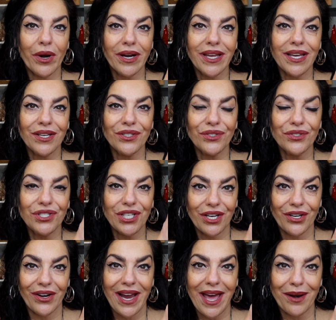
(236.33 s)
where Kendall
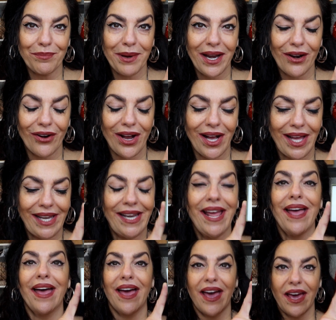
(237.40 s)
Jenner had a pair
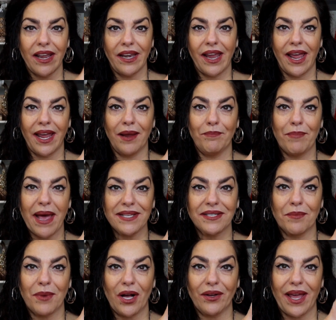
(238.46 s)
on at a
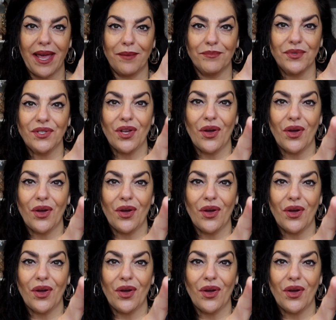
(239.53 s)
basketball game.